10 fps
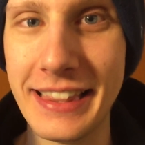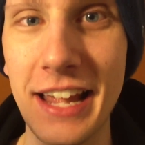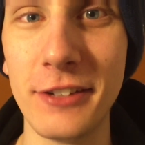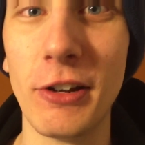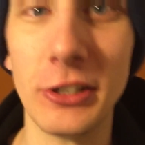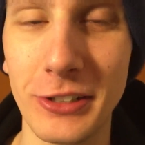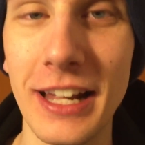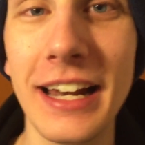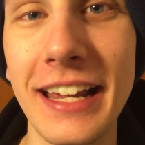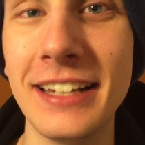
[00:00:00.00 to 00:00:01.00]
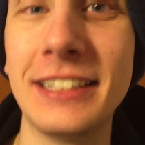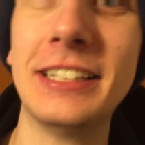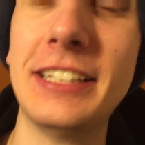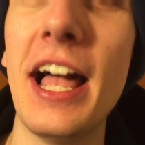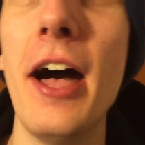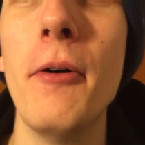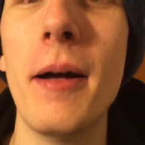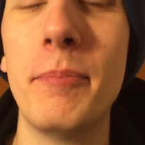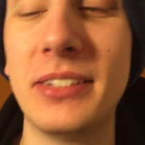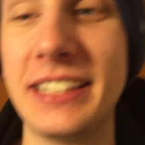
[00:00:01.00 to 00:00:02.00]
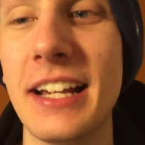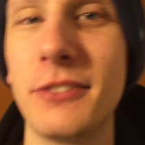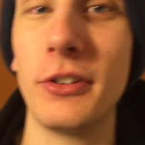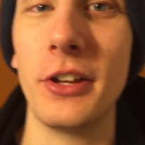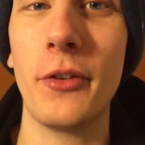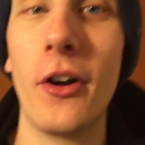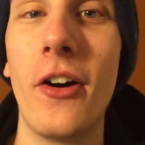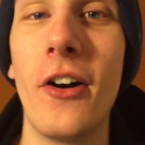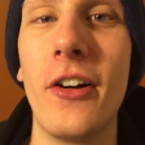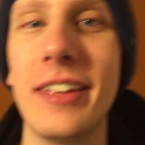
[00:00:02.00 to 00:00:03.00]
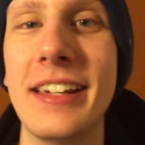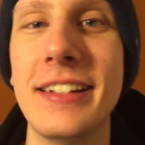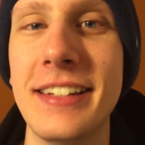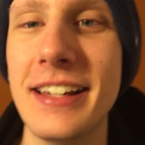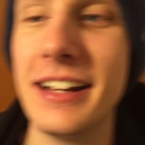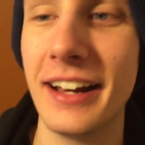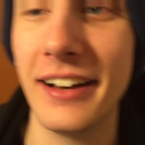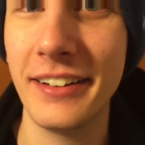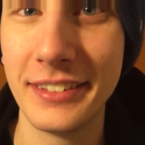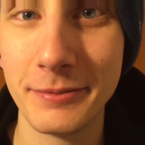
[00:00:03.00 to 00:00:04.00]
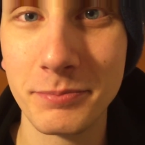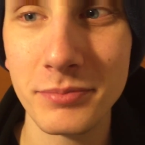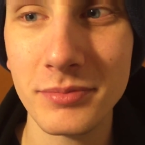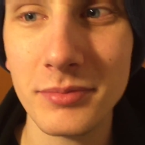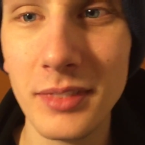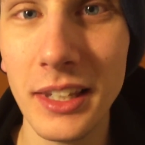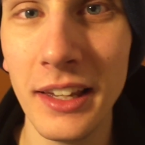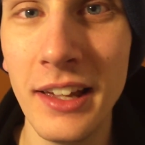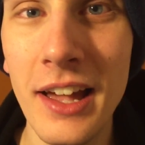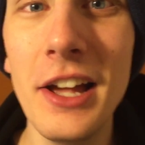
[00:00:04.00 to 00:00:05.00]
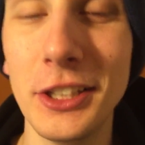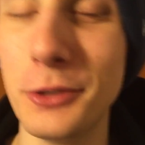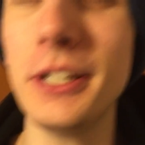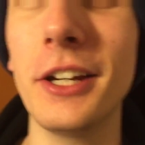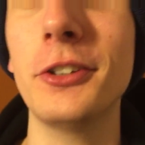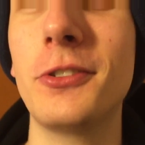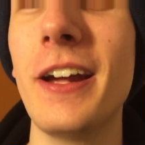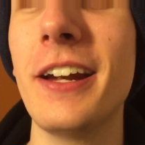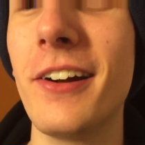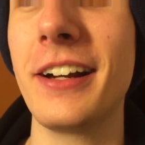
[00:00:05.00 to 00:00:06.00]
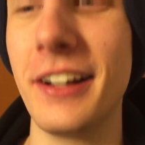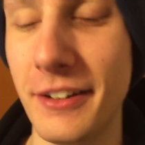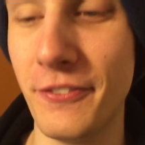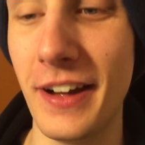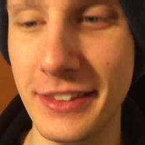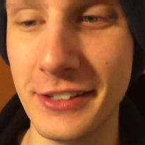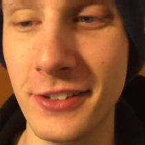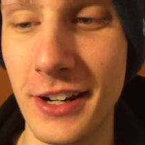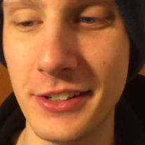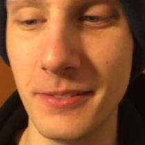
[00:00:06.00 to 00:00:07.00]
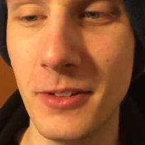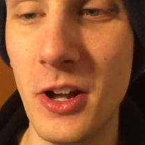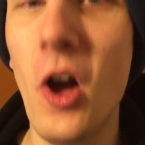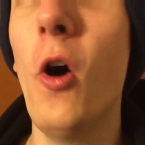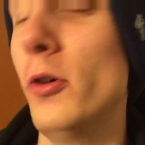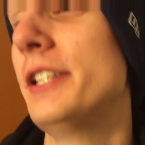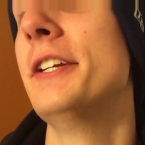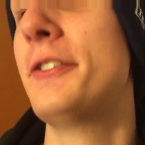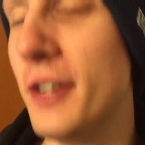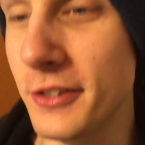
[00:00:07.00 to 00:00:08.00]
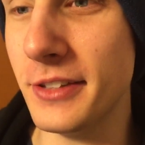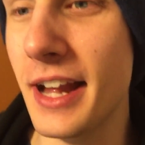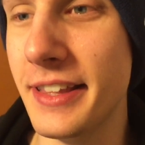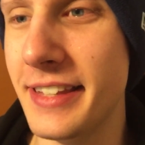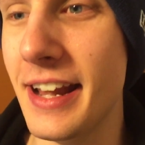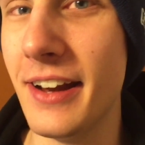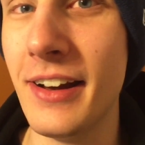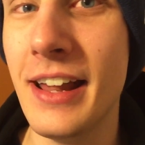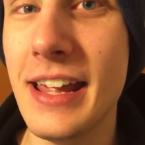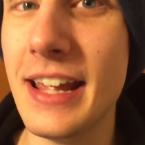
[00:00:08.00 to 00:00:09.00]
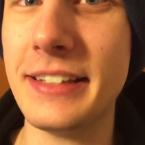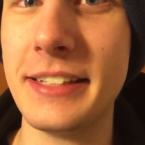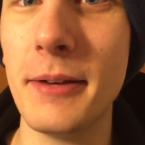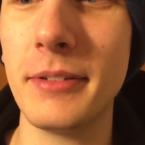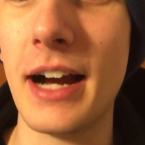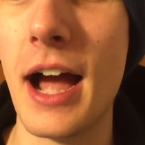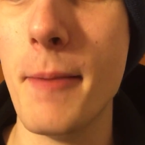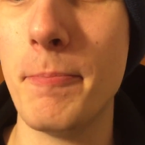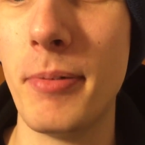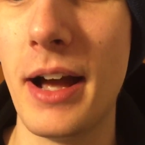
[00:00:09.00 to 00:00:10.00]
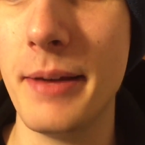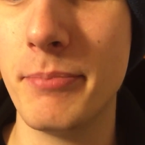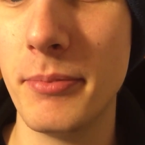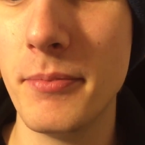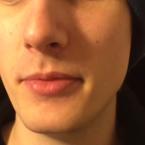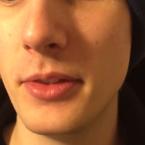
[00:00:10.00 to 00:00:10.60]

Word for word: get that treasure that he is so obsessed with over all these years. So he goes to Antarctica to find the treasure. Only the treasure's not there, it's some comp pipe.